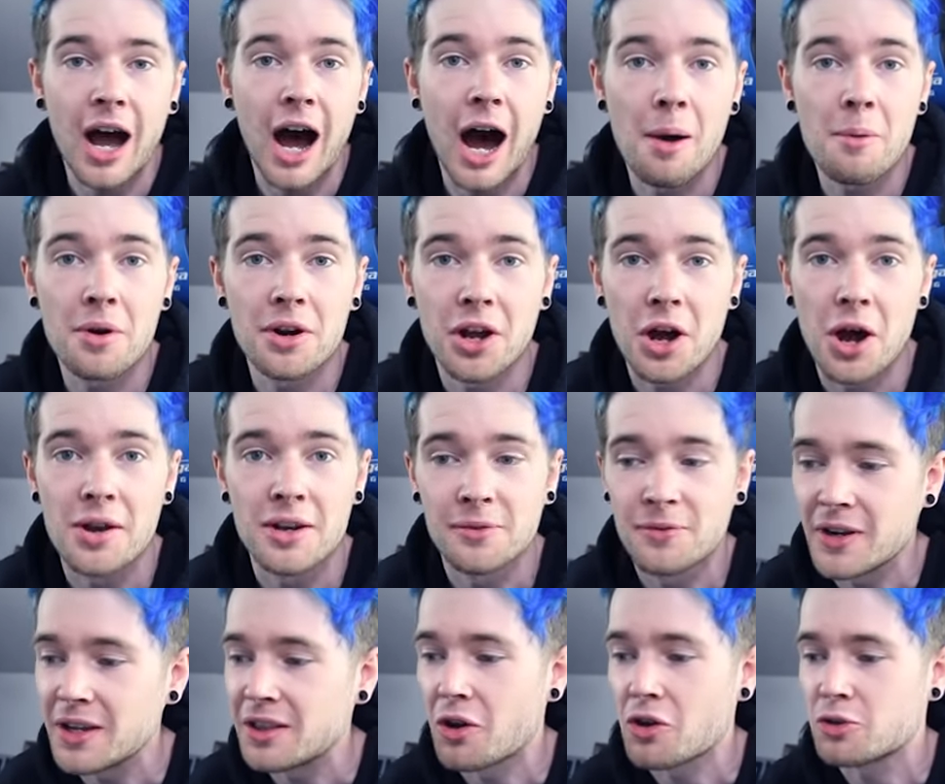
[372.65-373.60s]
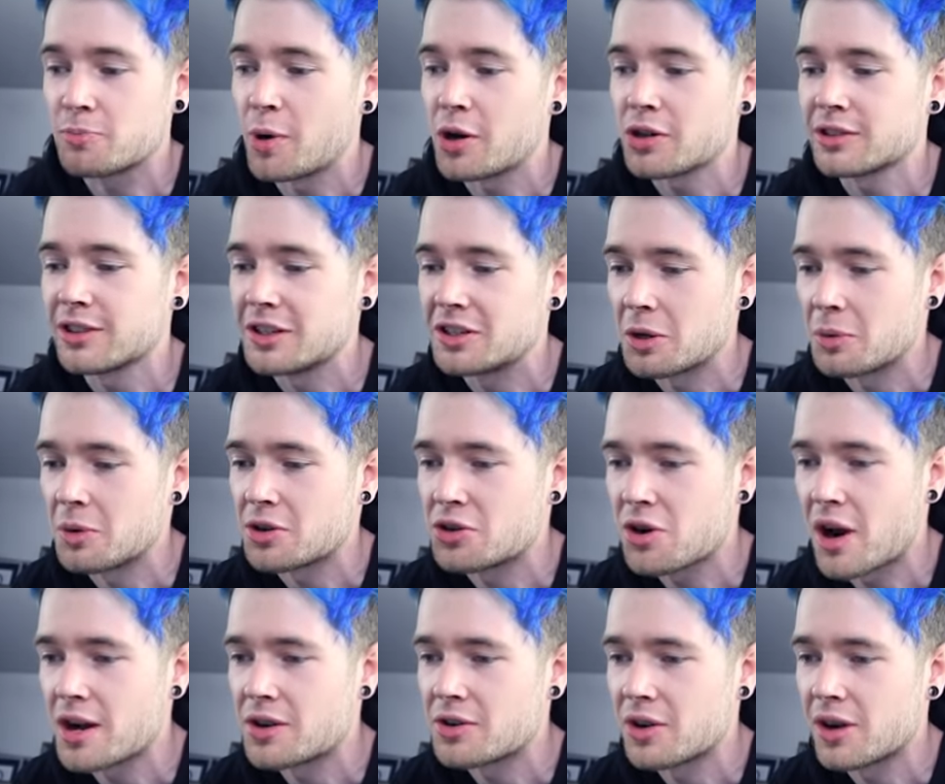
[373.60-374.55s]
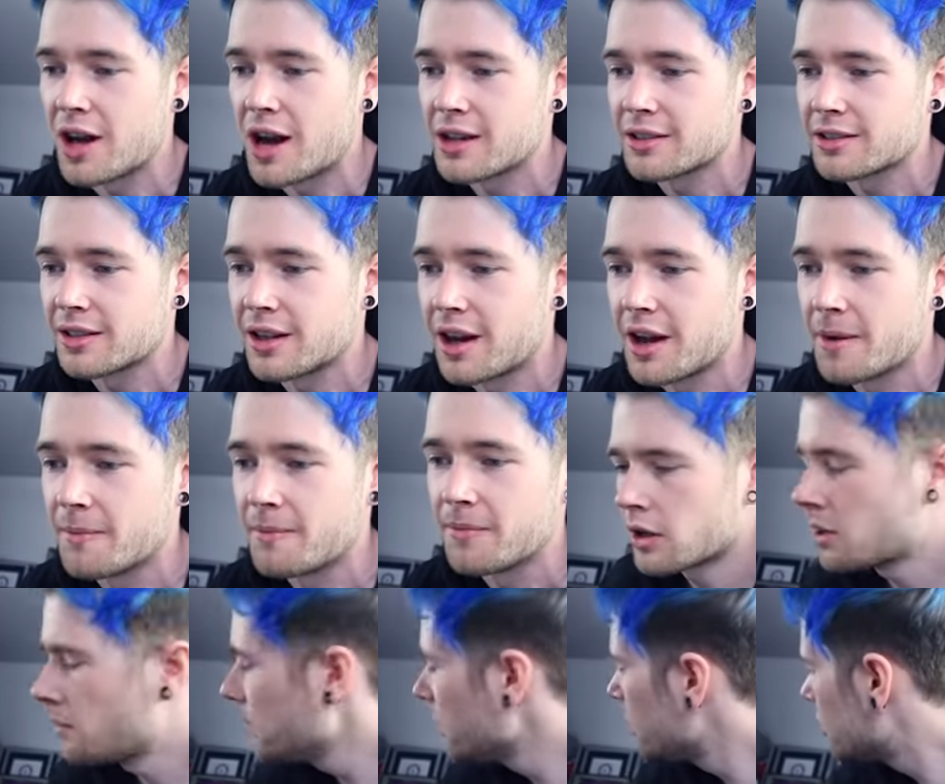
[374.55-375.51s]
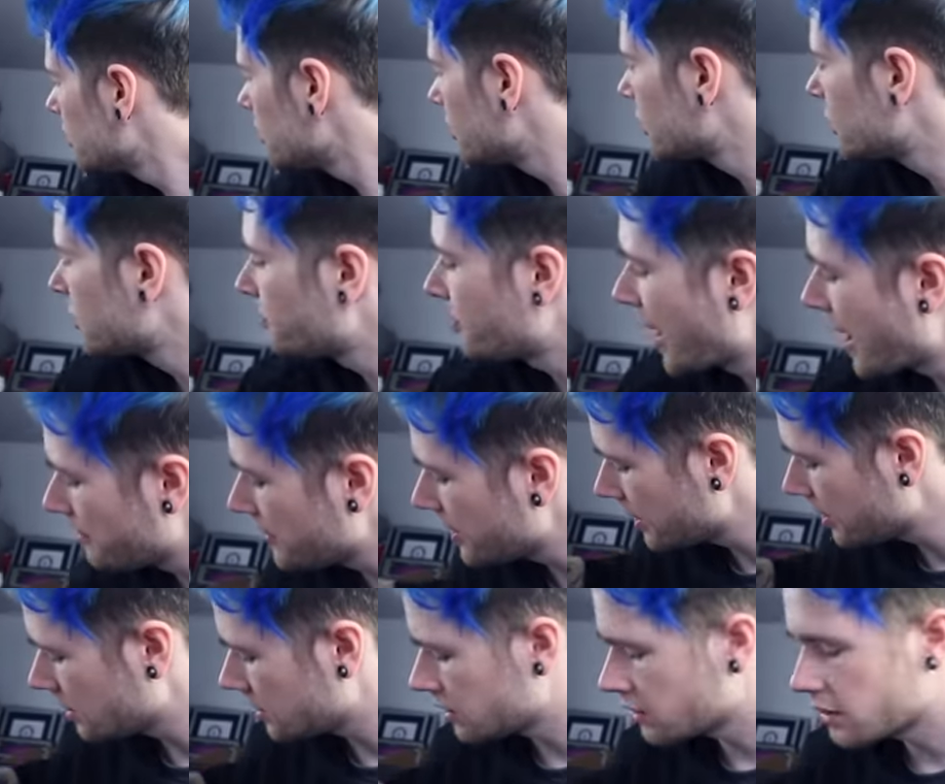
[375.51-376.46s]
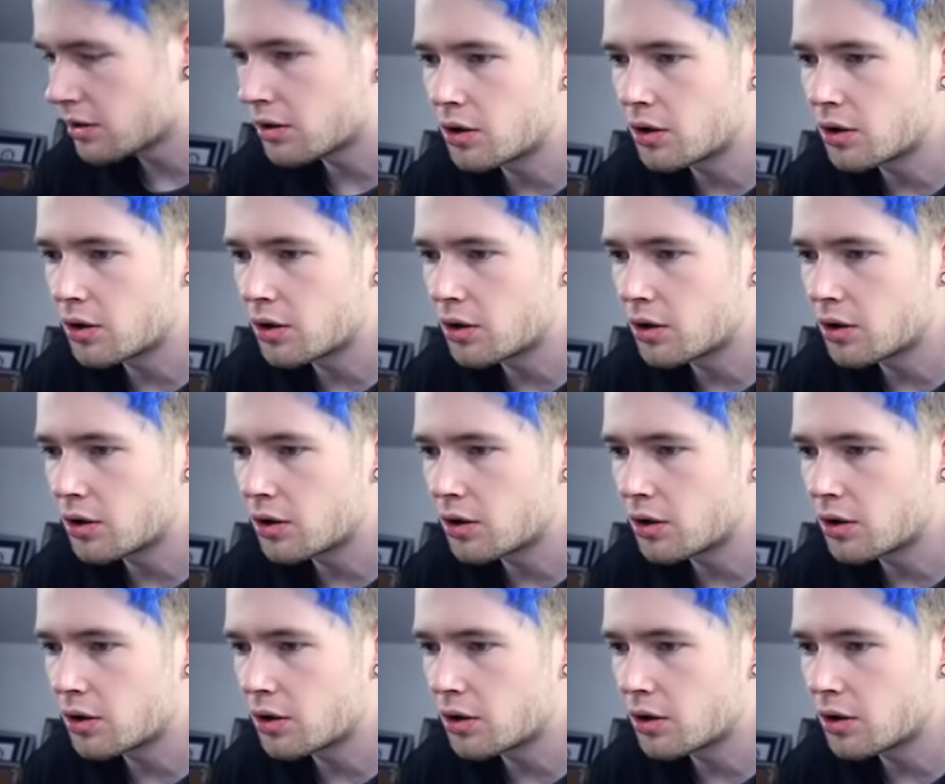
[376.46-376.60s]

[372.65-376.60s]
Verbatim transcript: I'm going to go and defeat those bosses that we're trying to do last time. Can we just spam it?